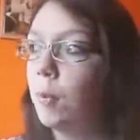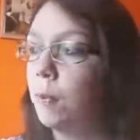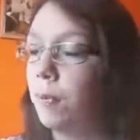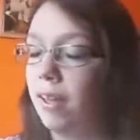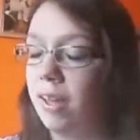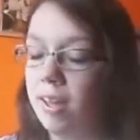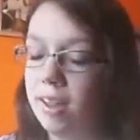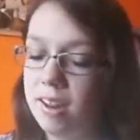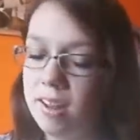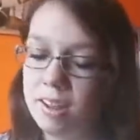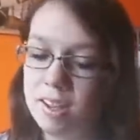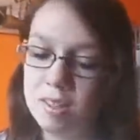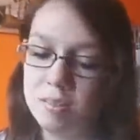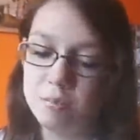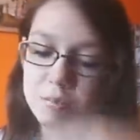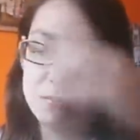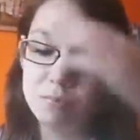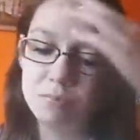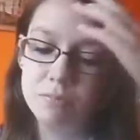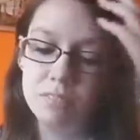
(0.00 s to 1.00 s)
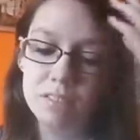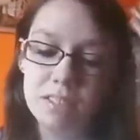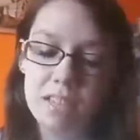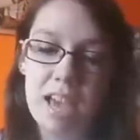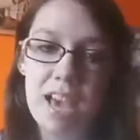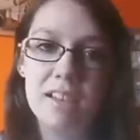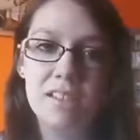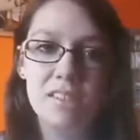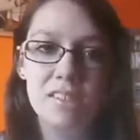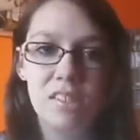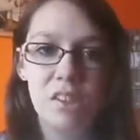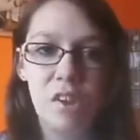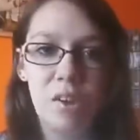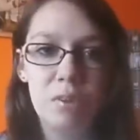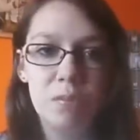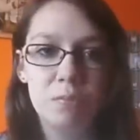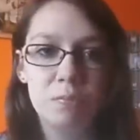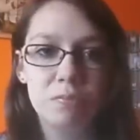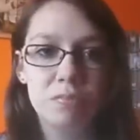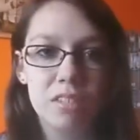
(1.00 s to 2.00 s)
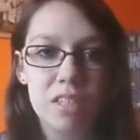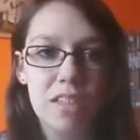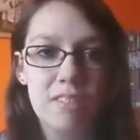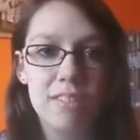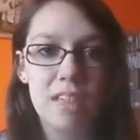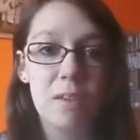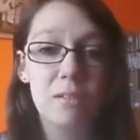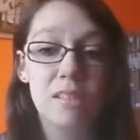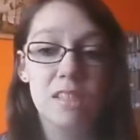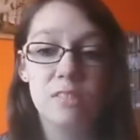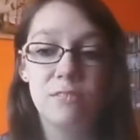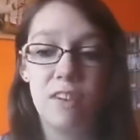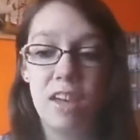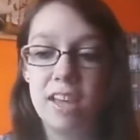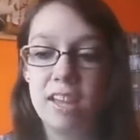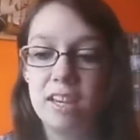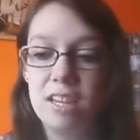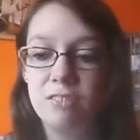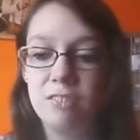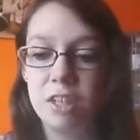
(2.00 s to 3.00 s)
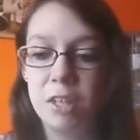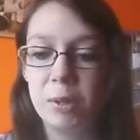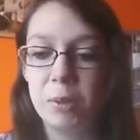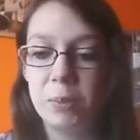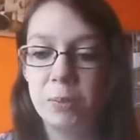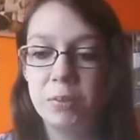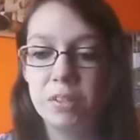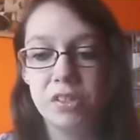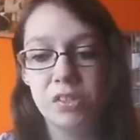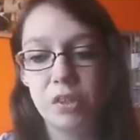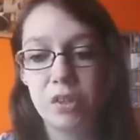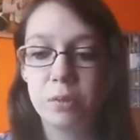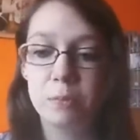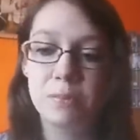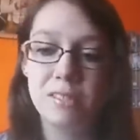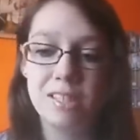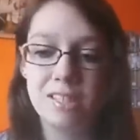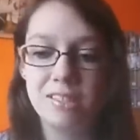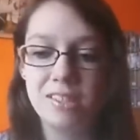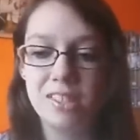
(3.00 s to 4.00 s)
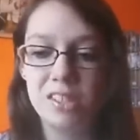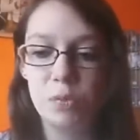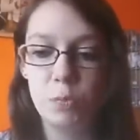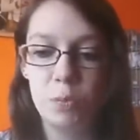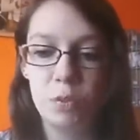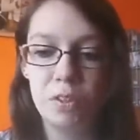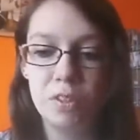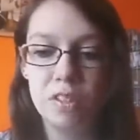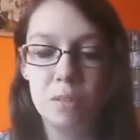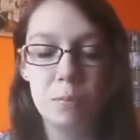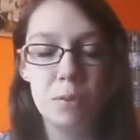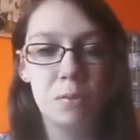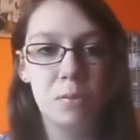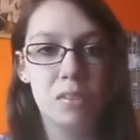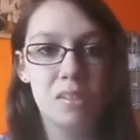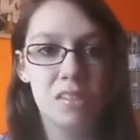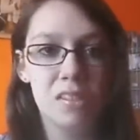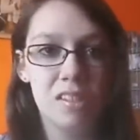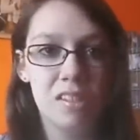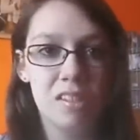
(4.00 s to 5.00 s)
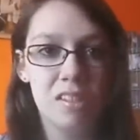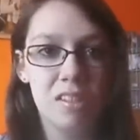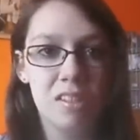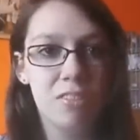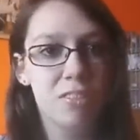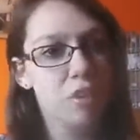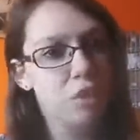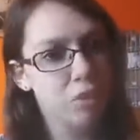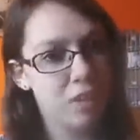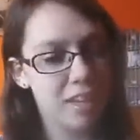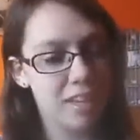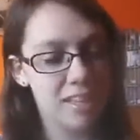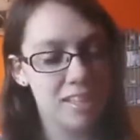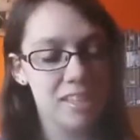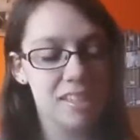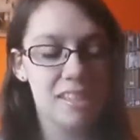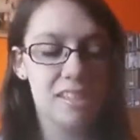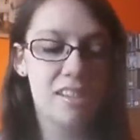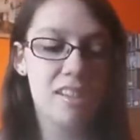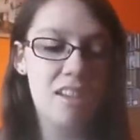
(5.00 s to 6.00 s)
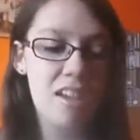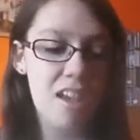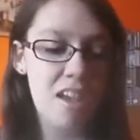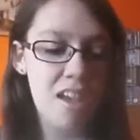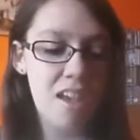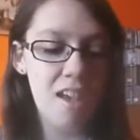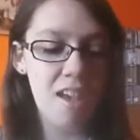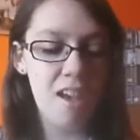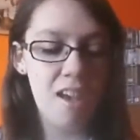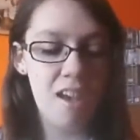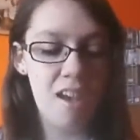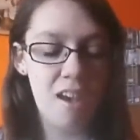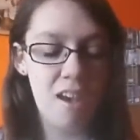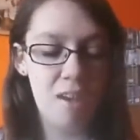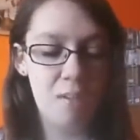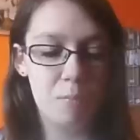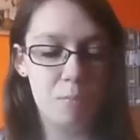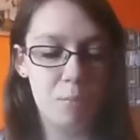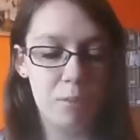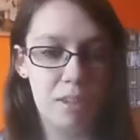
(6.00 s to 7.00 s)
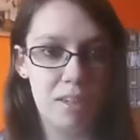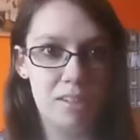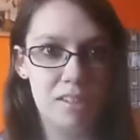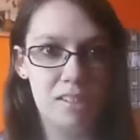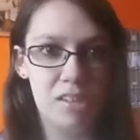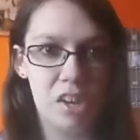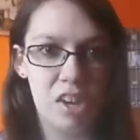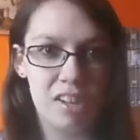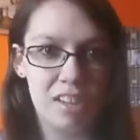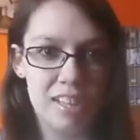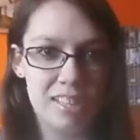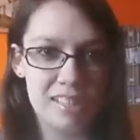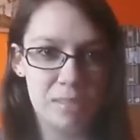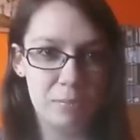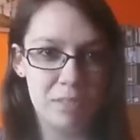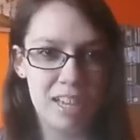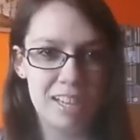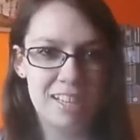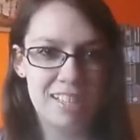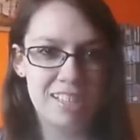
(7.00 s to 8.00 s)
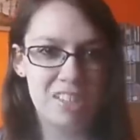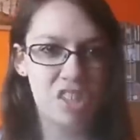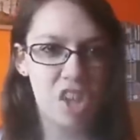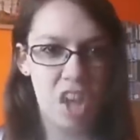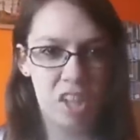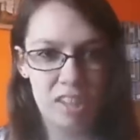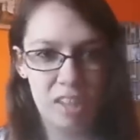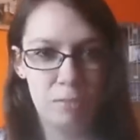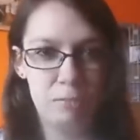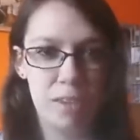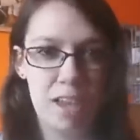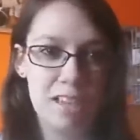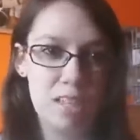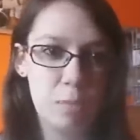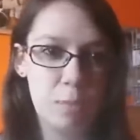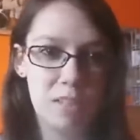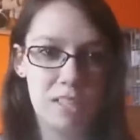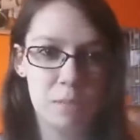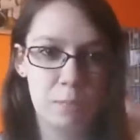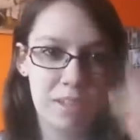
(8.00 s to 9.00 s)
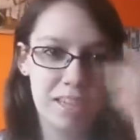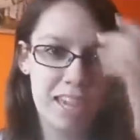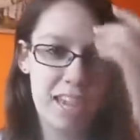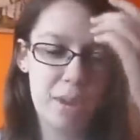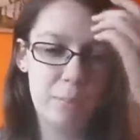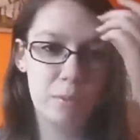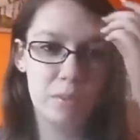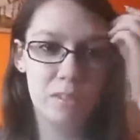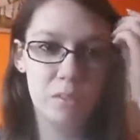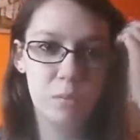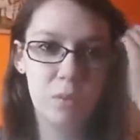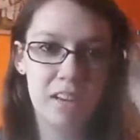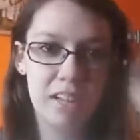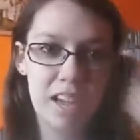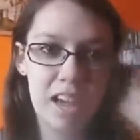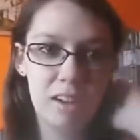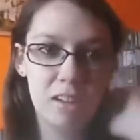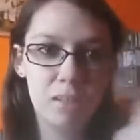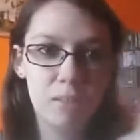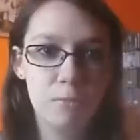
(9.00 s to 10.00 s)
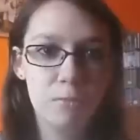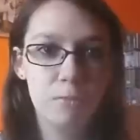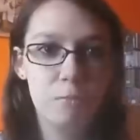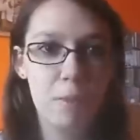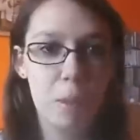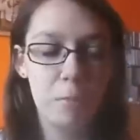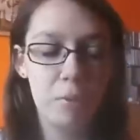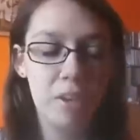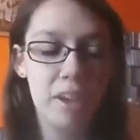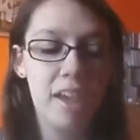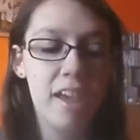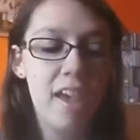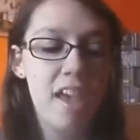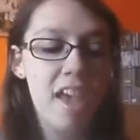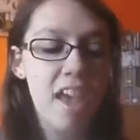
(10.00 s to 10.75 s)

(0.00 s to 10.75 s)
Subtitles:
But, yeah, so that was fun, even though the circumstances weren't the greatest. But sorry, guys, I'm kind of talking fast because my camera is running out of memory.